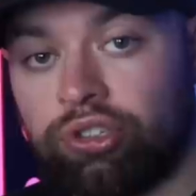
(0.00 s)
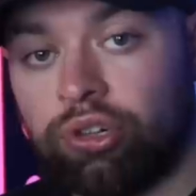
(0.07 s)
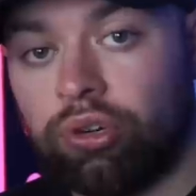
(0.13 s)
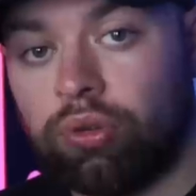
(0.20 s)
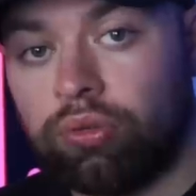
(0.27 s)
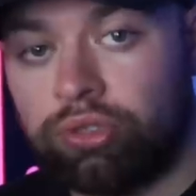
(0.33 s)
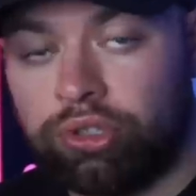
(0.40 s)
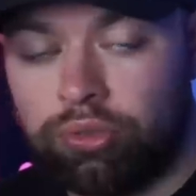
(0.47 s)

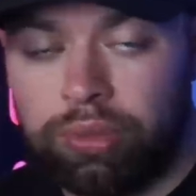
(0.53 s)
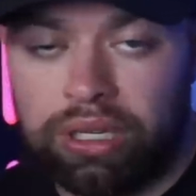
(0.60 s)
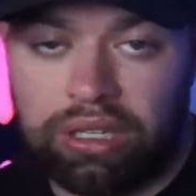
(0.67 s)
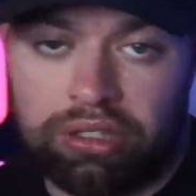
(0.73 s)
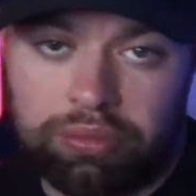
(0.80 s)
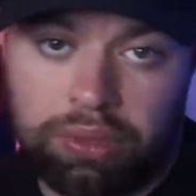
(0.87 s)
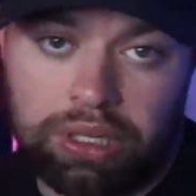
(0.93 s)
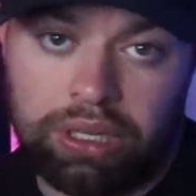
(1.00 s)
So, two
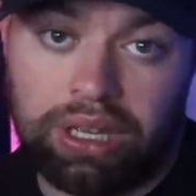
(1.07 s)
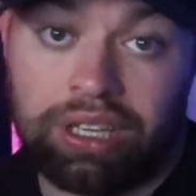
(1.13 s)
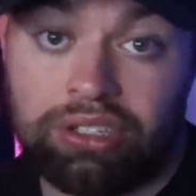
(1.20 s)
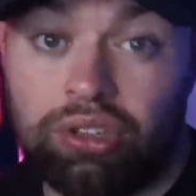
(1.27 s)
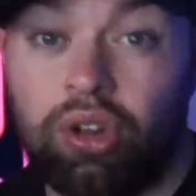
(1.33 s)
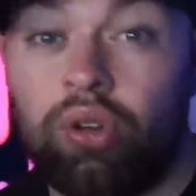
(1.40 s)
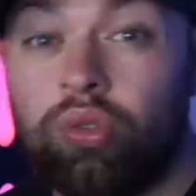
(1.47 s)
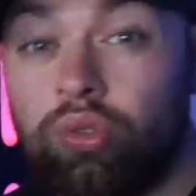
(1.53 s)
meanings, meaning
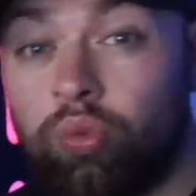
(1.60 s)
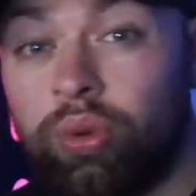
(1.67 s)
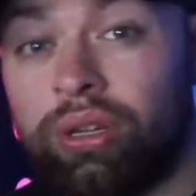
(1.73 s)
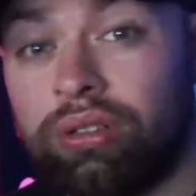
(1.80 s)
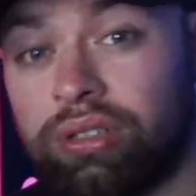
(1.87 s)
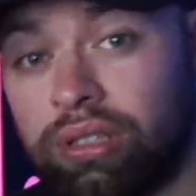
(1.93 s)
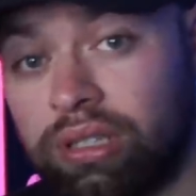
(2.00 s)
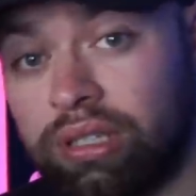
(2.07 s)
his own
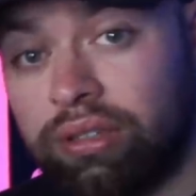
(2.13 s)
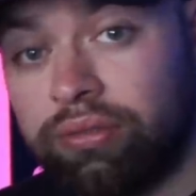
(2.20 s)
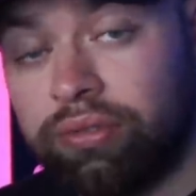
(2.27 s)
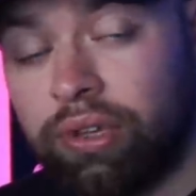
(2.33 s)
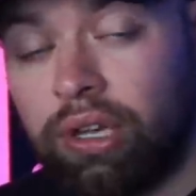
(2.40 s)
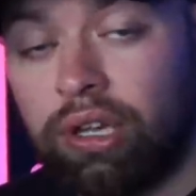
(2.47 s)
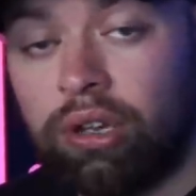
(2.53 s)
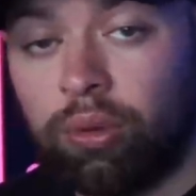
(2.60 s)
will to live
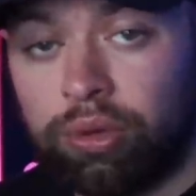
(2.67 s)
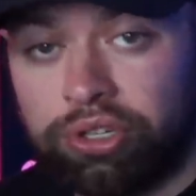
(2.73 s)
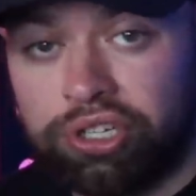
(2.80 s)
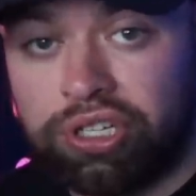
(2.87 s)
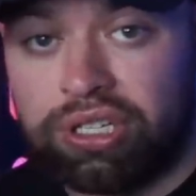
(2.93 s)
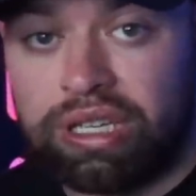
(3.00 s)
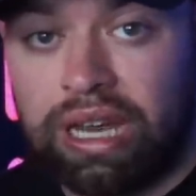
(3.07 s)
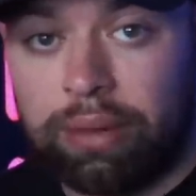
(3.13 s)
when
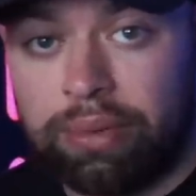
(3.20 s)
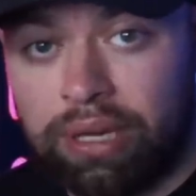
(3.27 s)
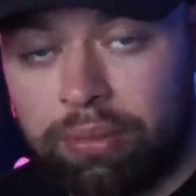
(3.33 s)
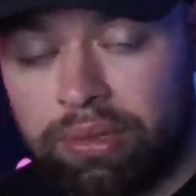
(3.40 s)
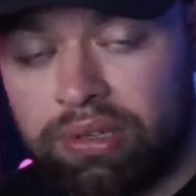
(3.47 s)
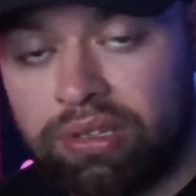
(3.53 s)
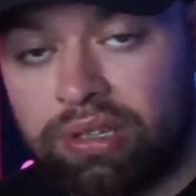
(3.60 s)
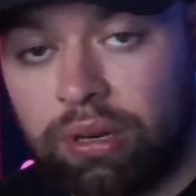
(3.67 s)
she stabbed
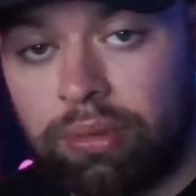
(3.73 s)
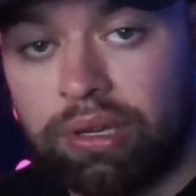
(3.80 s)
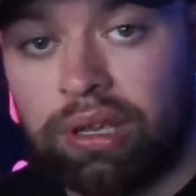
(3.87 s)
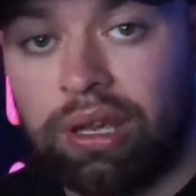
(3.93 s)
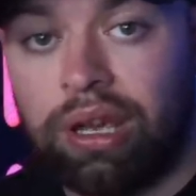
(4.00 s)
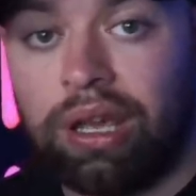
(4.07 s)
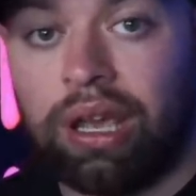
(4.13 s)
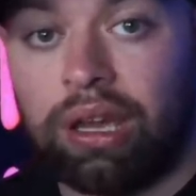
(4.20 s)
him in the stomach,
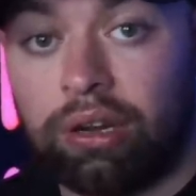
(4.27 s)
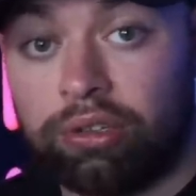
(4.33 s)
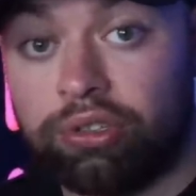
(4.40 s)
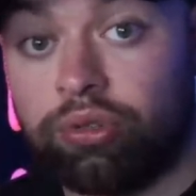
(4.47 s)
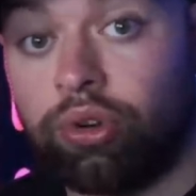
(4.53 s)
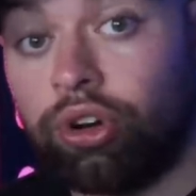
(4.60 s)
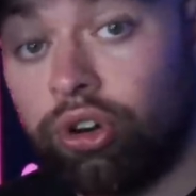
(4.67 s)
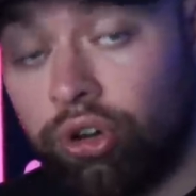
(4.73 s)
and
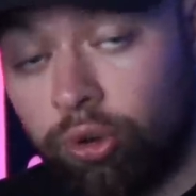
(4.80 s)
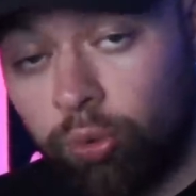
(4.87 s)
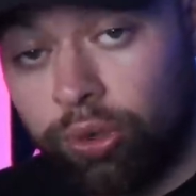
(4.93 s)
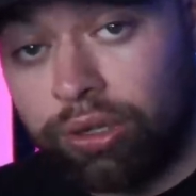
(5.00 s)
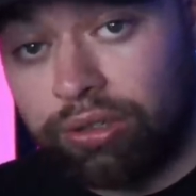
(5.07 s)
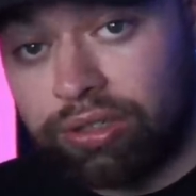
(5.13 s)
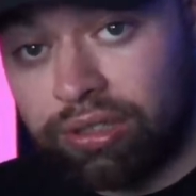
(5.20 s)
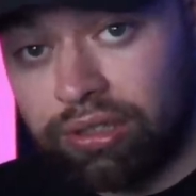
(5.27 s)
also her
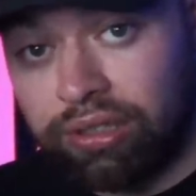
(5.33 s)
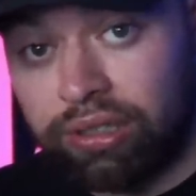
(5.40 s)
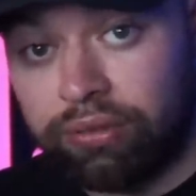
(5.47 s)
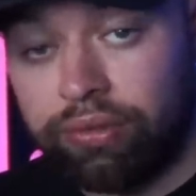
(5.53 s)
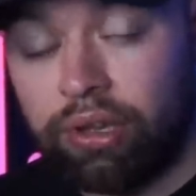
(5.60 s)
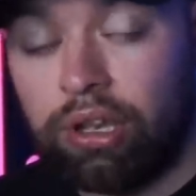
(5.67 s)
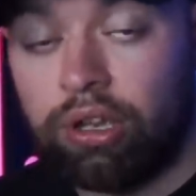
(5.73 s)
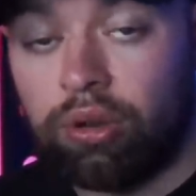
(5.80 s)
will to
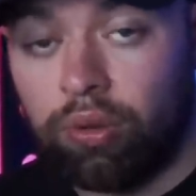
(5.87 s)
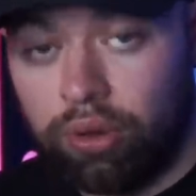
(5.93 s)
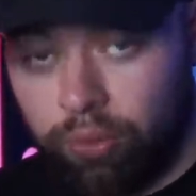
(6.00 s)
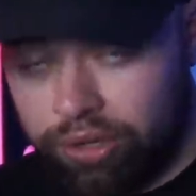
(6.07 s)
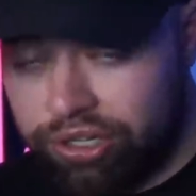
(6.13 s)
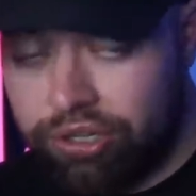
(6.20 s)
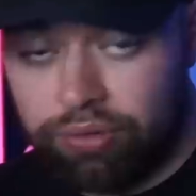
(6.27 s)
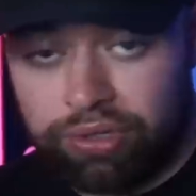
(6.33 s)
live
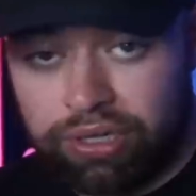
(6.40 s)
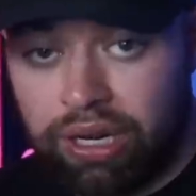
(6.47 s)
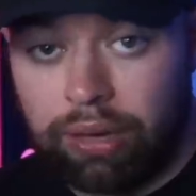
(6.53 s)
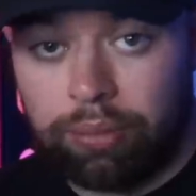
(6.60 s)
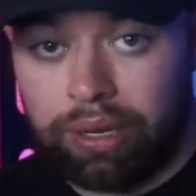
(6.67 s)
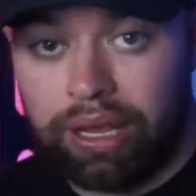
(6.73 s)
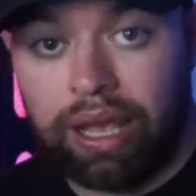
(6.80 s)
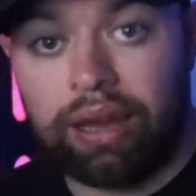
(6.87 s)
when she was
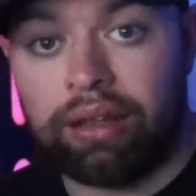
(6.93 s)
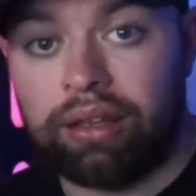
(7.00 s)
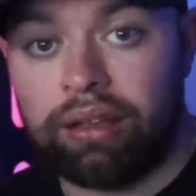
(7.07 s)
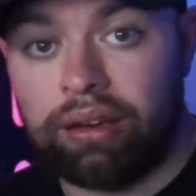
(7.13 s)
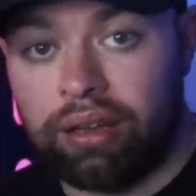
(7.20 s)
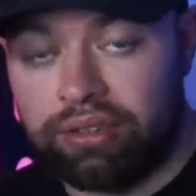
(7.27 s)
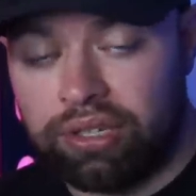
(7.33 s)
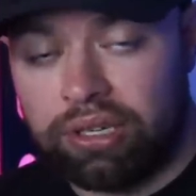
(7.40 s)
stabbed by
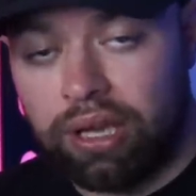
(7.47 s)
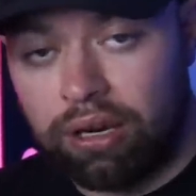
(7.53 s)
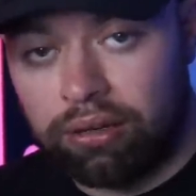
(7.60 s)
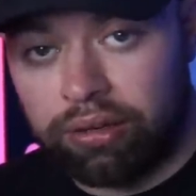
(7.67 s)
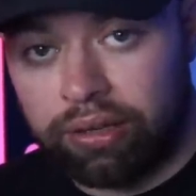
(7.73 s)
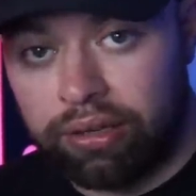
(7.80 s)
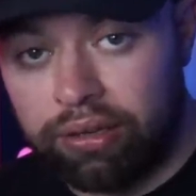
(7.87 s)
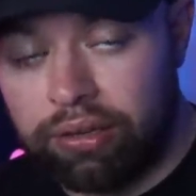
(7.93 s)
Anakin as a
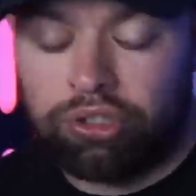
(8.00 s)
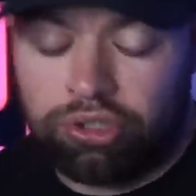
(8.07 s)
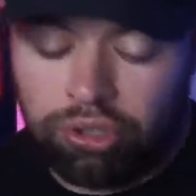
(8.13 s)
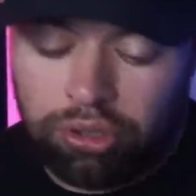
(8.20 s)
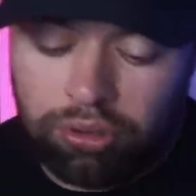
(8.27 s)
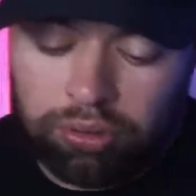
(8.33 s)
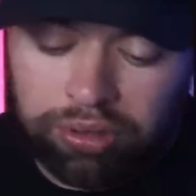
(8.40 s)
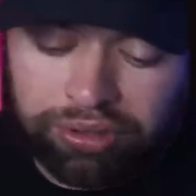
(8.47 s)
youngling.
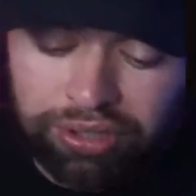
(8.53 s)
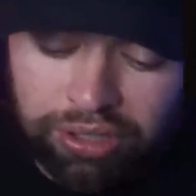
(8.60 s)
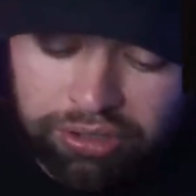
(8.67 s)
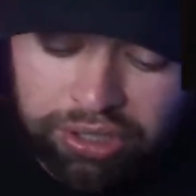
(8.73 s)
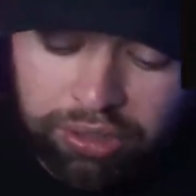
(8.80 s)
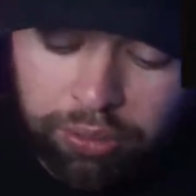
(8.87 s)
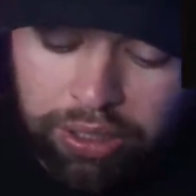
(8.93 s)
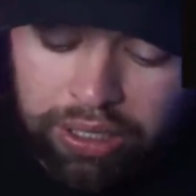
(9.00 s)
So,
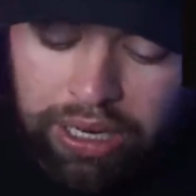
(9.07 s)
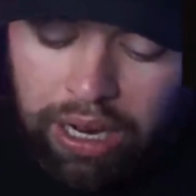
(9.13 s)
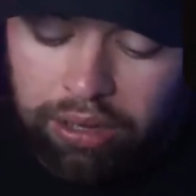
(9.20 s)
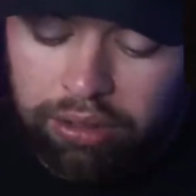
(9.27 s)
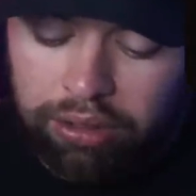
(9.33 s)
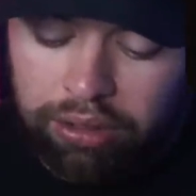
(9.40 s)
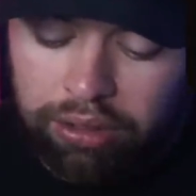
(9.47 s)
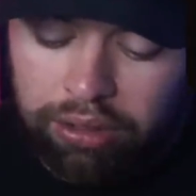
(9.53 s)
essentially, what I
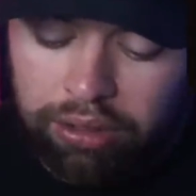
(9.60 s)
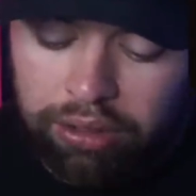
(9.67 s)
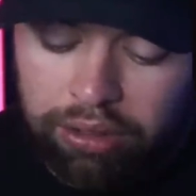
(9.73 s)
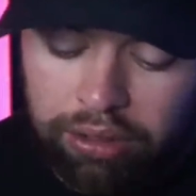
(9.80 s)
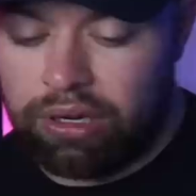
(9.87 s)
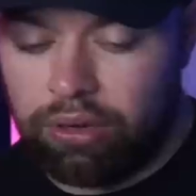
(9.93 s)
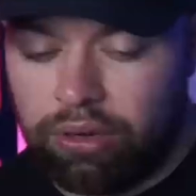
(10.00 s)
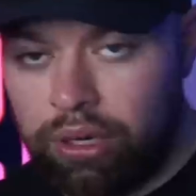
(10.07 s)
gather from this
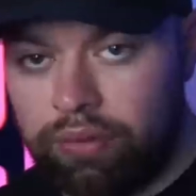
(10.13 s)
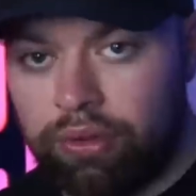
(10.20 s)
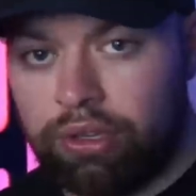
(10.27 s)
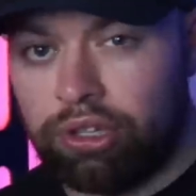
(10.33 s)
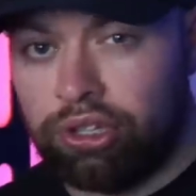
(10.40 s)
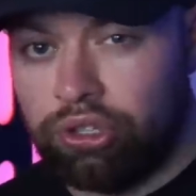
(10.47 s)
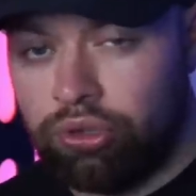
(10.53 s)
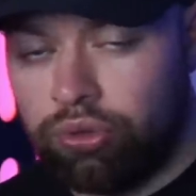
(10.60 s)
is that Reva
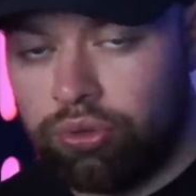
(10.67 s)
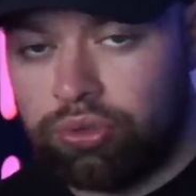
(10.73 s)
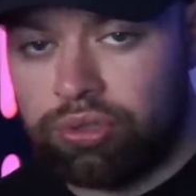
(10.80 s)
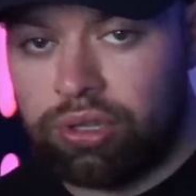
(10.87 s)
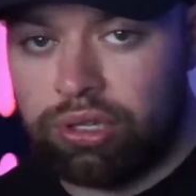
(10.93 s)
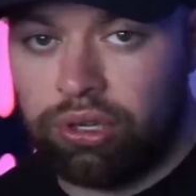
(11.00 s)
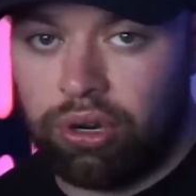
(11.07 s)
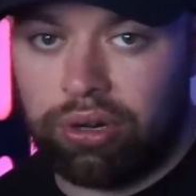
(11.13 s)

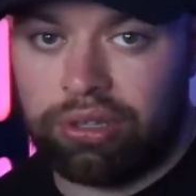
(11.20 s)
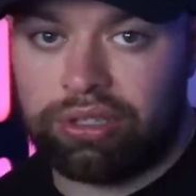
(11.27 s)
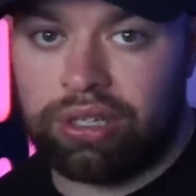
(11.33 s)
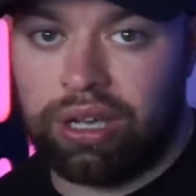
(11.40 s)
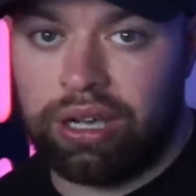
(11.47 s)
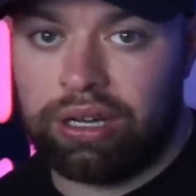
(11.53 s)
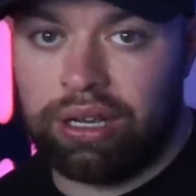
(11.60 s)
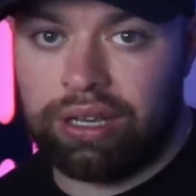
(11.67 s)
used the dark
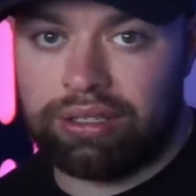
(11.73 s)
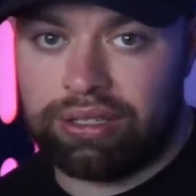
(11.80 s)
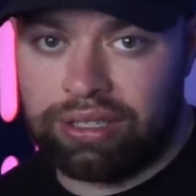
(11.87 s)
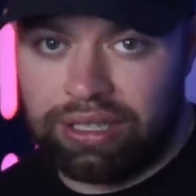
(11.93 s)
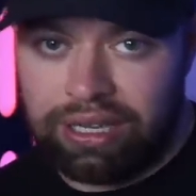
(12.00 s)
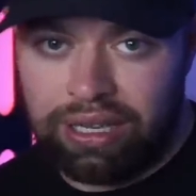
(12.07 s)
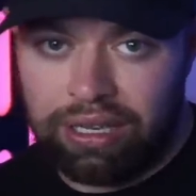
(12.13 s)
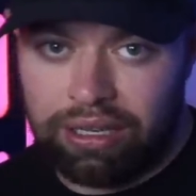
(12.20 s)
side as a
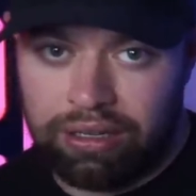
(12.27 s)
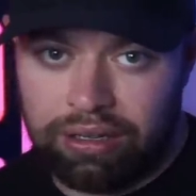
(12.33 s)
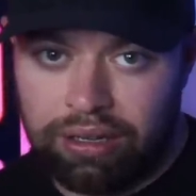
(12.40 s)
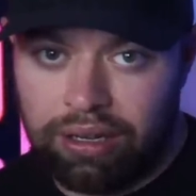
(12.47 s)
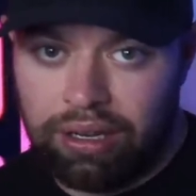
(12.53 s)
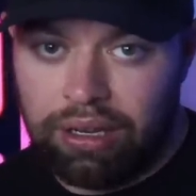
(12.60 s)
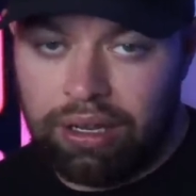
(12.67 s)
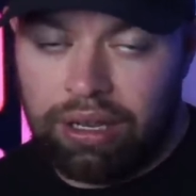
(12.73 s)
kid
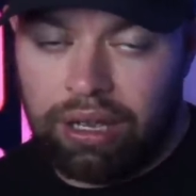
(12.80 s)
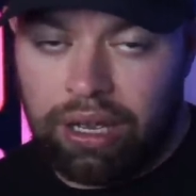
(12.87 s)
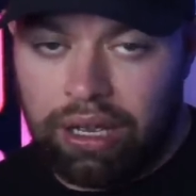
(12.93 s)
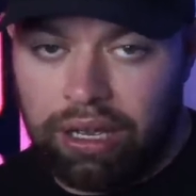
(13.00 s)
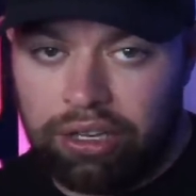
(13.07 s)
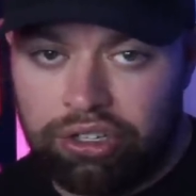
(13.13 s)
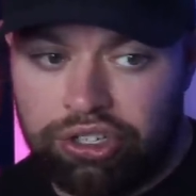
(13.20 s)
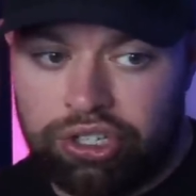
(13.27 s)

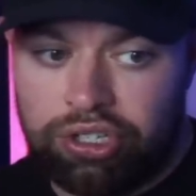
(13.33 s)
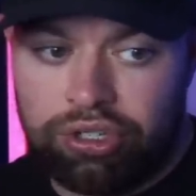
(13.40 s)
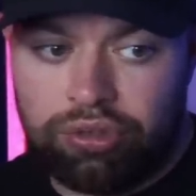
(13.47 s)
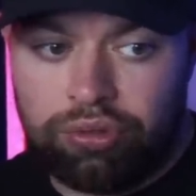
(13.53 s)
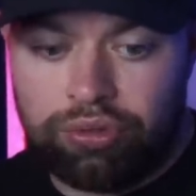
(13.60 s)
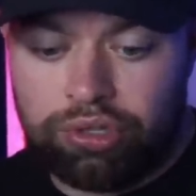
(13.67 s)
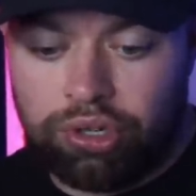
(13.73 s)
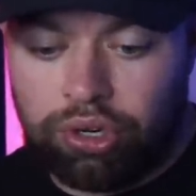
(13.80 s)
and she
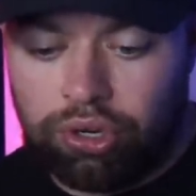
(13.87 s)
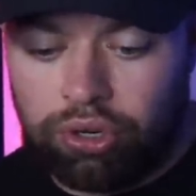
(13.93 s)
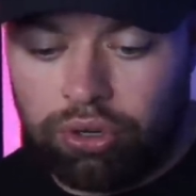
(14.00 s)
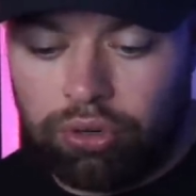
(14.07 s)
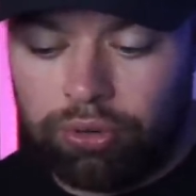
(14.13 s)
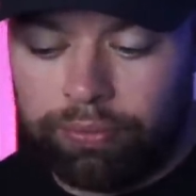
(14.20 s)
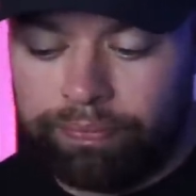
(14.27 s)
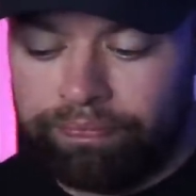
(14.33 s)
used
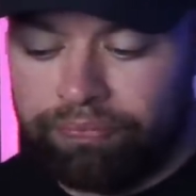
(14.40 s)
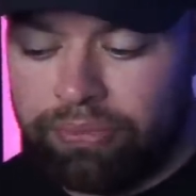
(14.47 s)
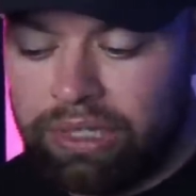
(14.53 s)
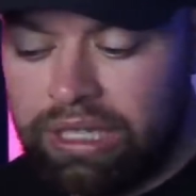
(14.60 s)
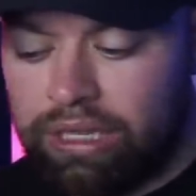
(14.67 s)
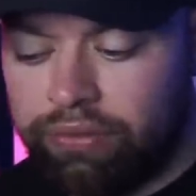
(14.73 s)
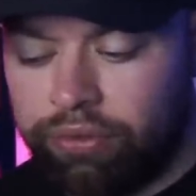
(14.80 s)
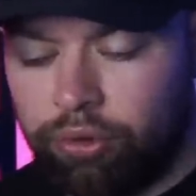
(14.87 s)
her
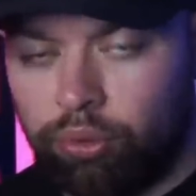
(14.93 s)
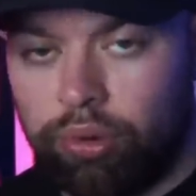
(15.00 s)
need for